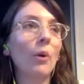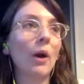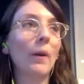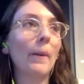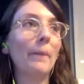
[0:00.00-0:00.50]

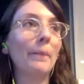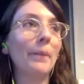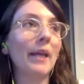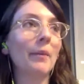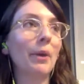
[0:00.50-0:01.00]
a
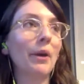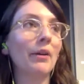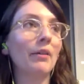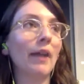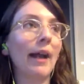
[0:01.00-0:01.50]
big
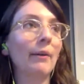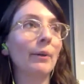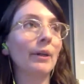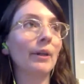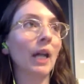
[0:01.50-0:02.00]
part of
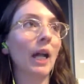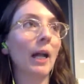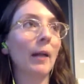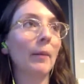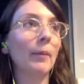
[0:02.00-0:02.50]

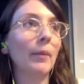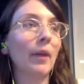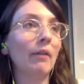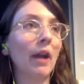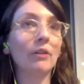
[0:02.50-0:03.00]

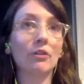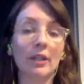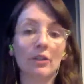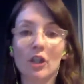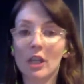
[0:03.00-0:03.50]
our
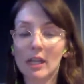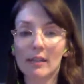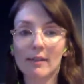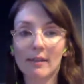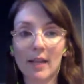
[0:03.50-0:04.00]
strategy
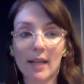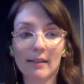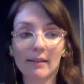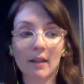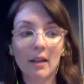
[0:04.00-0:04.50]

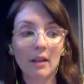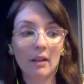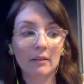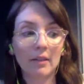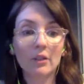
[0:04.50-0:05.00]
is
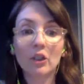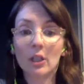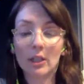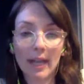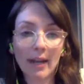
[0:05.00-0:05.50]

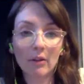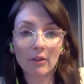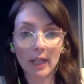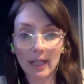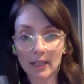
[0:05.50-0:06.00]
touching
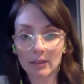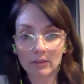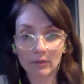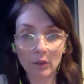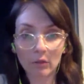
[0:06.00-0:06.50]
down
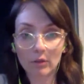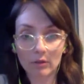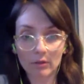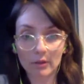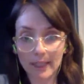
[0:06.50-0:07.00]
in
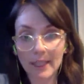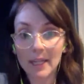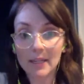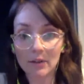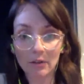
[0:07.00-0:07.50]
local
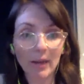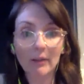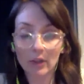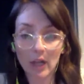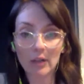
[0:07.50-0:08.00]
cities
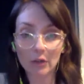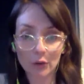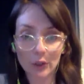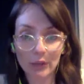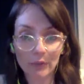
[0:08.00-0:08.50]
around the
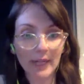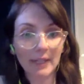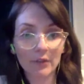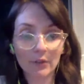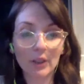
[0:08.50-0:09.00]
country,
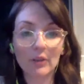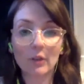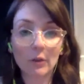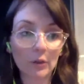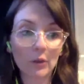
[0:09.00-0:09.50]
right? So these
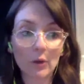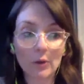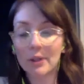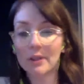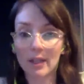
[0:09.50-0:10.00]
local
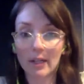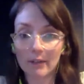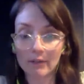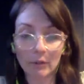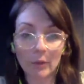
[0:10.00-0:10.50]
cohorts that
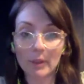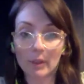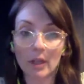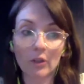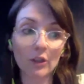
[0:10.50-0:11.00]
iFundWomen
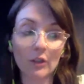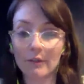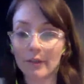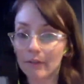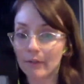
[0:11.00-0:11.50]
launches,
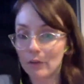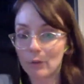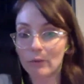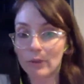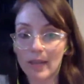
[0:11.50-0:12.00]
our very first
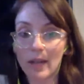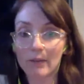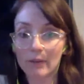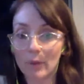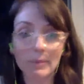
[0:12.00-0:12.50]
one was
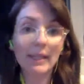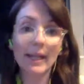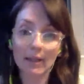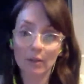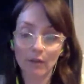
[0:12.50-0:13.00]
iFundWomen
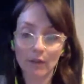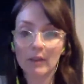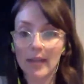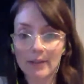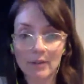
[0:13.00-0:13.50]

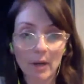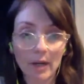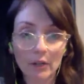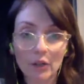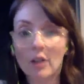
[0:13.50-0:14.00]
Nashville last
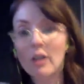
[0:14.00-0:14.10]
March.